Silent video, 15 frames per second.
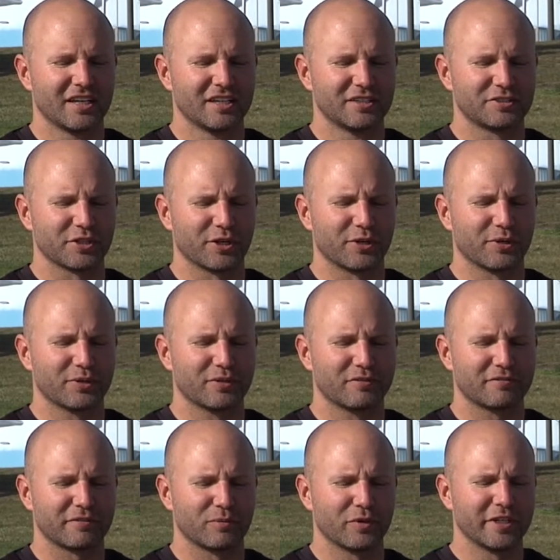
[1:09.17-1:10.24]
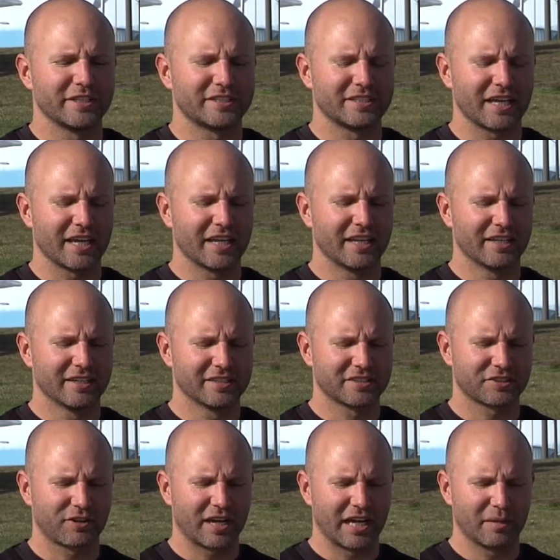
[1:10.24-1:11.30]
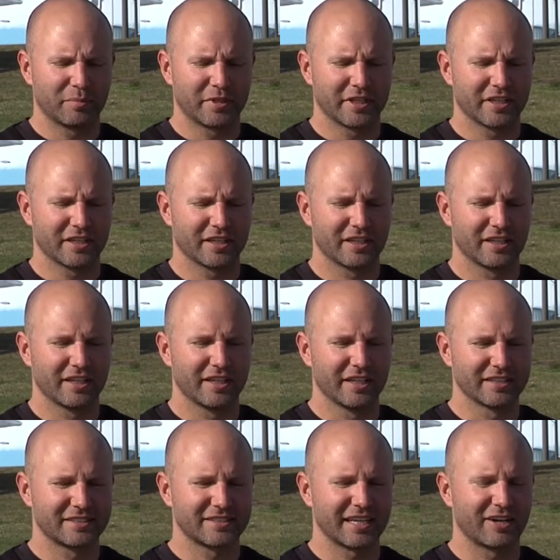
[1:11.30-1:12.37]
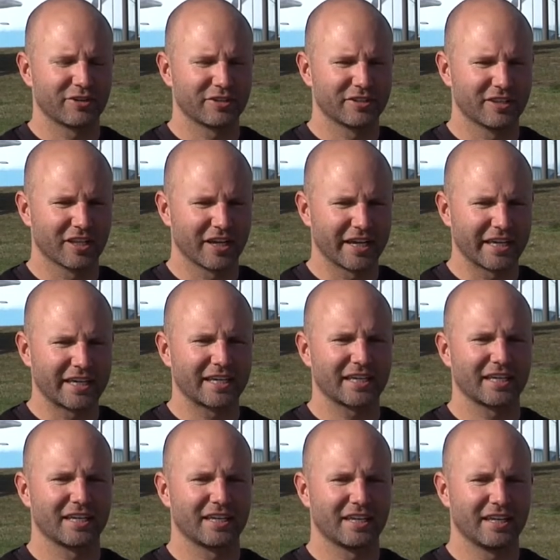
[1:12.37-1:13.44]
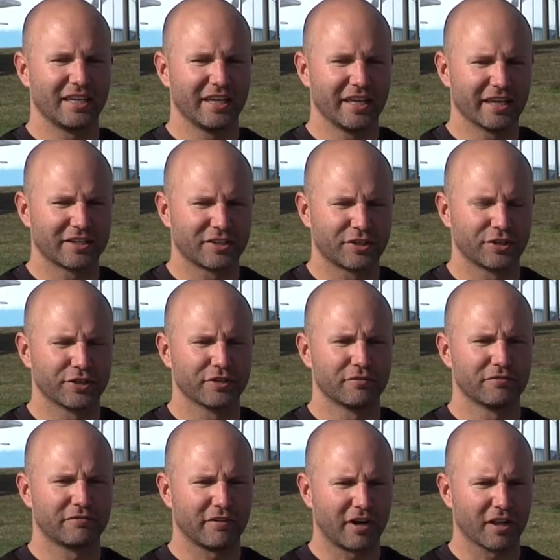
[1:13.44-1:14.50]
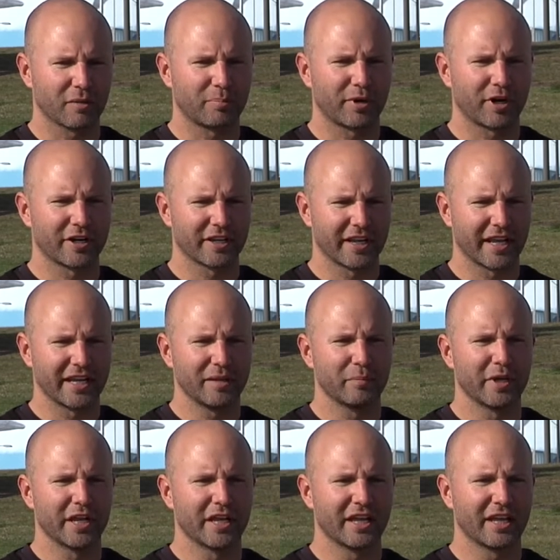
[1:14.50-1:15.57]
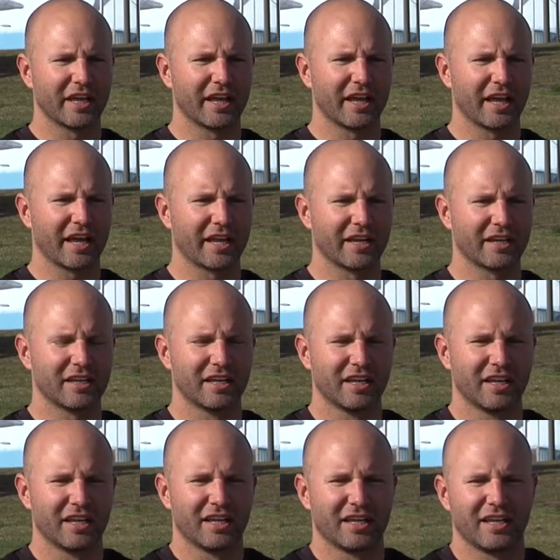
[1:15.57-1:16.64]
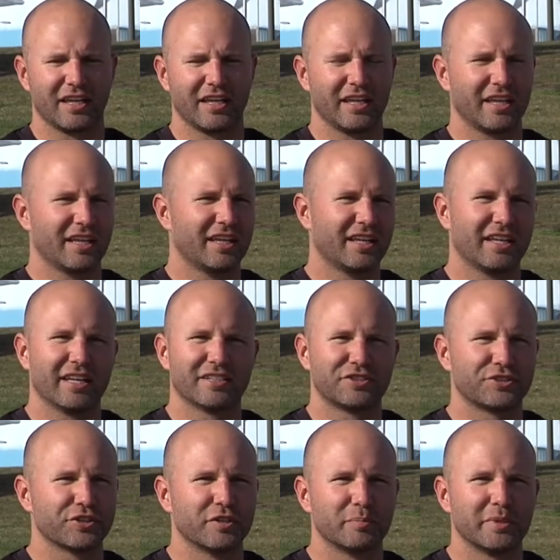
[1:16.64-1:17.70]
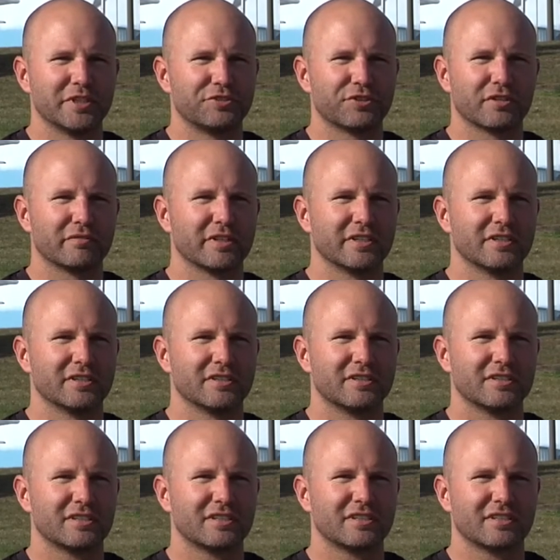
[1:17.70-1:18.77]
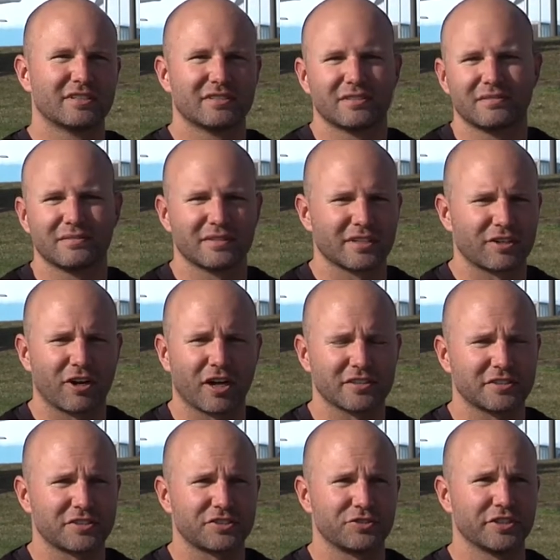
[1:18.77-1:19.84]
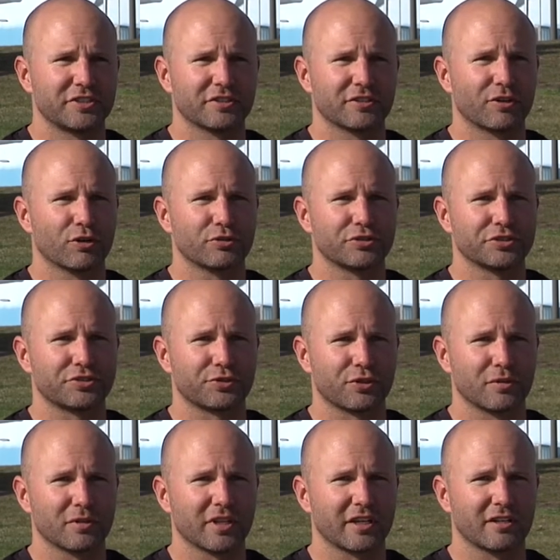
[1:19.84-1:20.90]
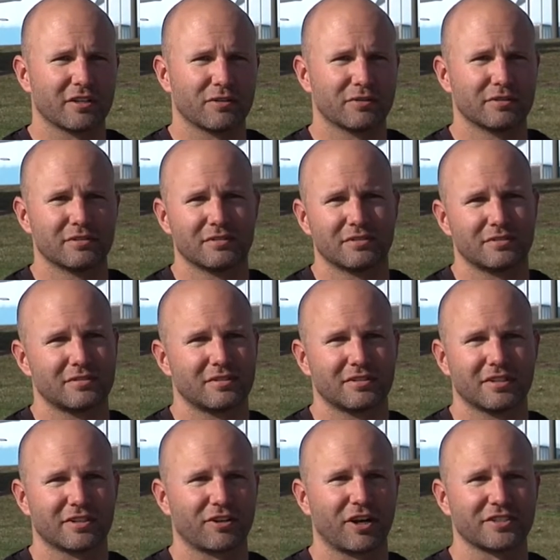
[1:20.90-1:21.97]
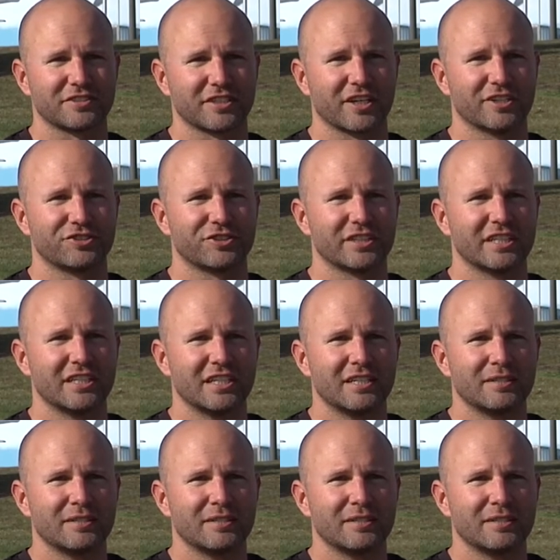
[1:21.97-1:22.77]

So from what he said and described, it sounded like it could fall apart at any minute, and it shouldn't be driven across the street to the grocery store, let alone across the country.